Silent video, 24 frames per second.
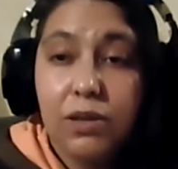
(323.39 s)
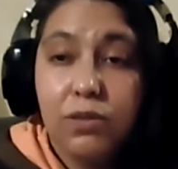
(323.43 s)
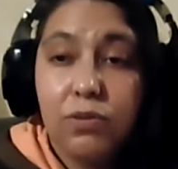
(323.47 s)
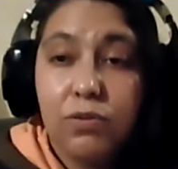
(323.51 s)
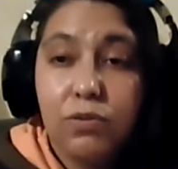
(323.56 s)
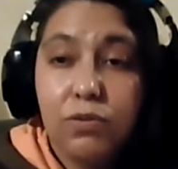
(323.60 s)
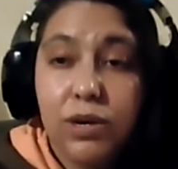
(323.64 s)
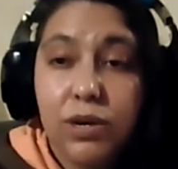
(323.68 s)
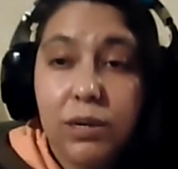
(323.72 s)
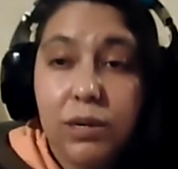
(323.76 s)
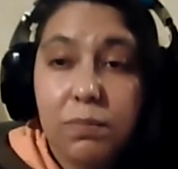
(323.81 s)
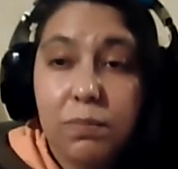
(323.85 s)

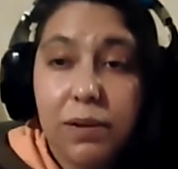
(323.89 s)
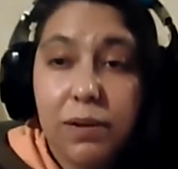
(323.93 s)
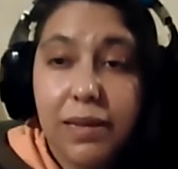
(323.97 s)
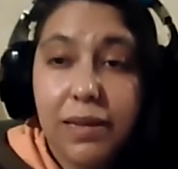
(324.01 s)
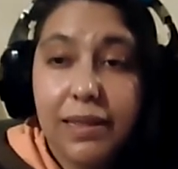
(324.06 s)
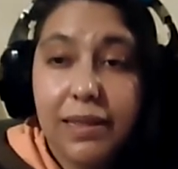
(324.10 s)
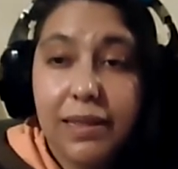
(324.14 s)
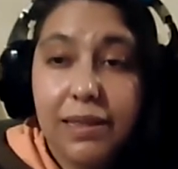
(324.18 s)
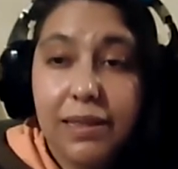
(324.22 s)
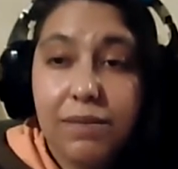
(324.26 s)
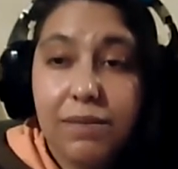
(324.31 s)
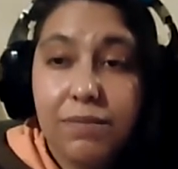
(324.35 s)
to explain
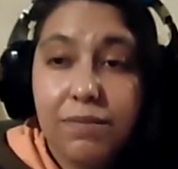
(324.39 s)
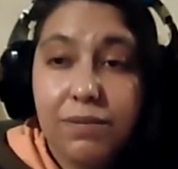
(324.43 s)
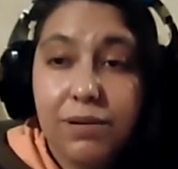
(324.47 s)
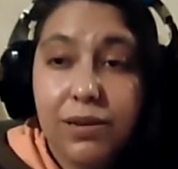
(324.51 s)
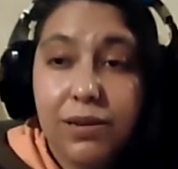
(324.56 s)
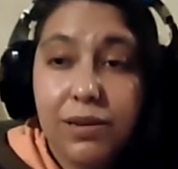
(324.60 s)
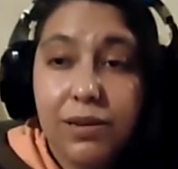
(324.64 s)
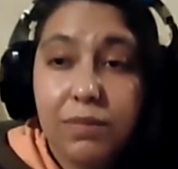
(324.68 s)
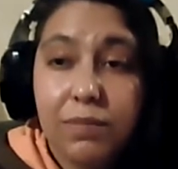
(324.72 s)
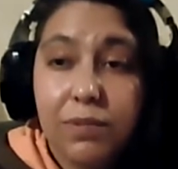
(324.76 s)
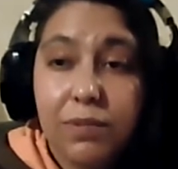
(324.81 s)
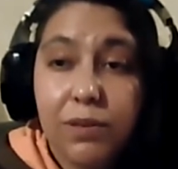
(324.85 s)
the
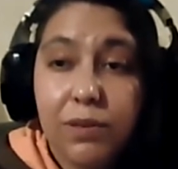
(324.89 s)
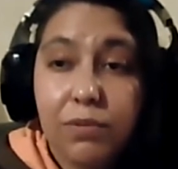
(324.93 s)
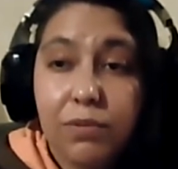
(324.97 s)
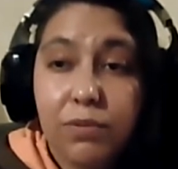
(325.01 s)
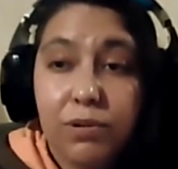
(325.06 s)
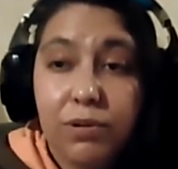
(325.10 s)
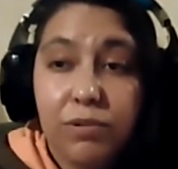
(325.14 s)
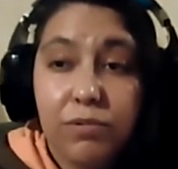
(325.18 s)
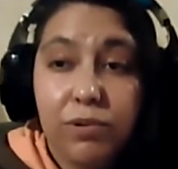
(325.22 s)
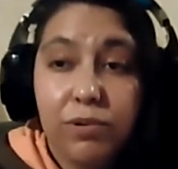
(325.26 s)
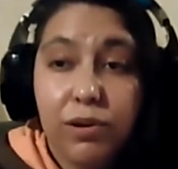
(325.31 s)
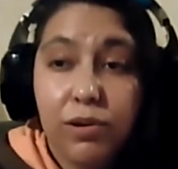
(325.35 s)
difference
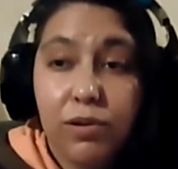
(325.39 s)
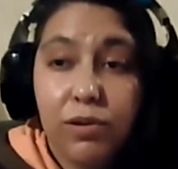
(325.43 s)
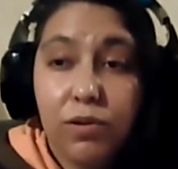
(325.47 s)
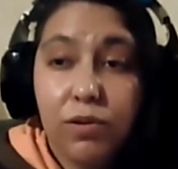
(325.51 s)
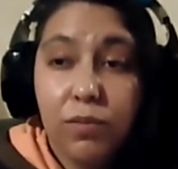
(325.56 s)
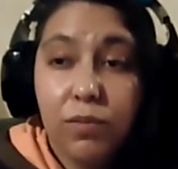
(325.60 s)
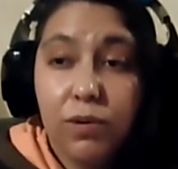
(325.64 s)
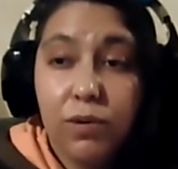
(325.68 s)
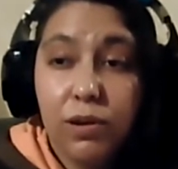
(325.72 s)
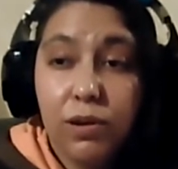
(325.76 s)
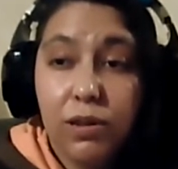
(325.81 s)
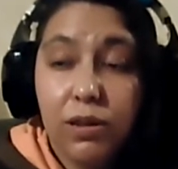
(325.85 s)
between
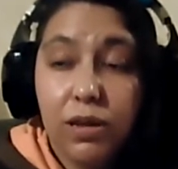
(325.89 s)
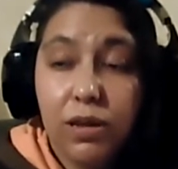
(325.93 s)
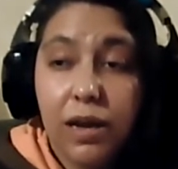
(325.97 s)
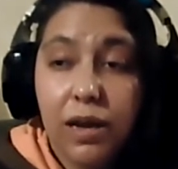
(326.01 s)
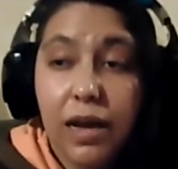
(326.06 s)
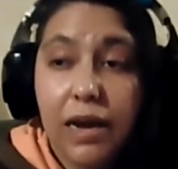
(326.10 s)
renewable